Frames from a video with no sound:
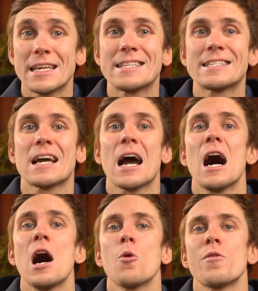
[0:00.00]
is
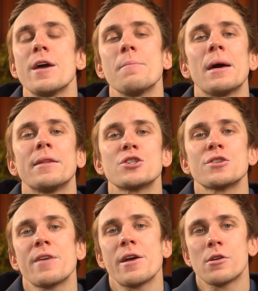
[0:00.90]
how they manage
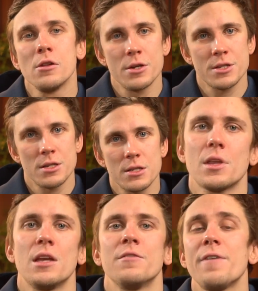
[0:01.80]
their losses.
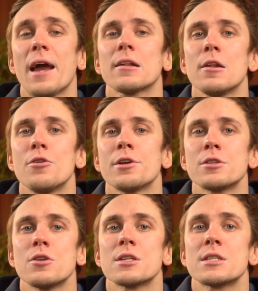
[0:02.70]
In fact, learning
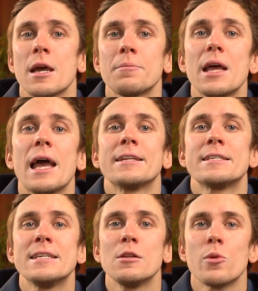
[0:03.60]
to accept and
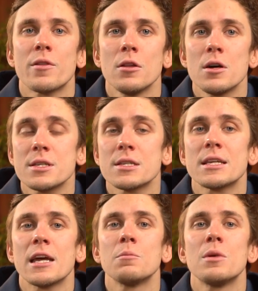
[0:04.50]
deal with losses
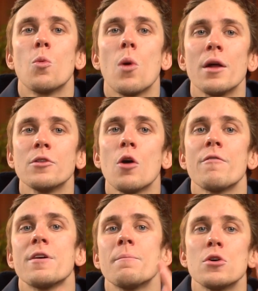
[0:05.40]
can be one
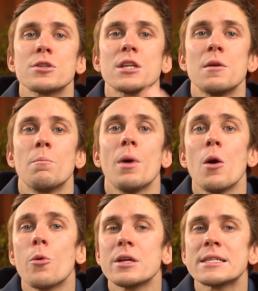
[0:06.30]
of the most
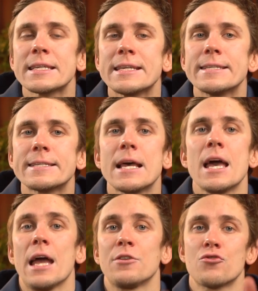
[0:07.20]
empowering skills
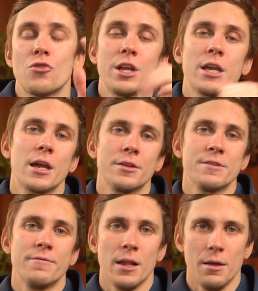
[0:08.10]
a trader can
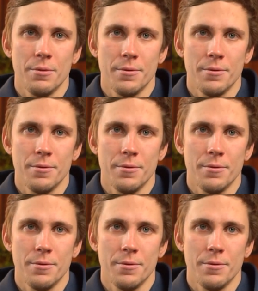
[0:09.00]
develop.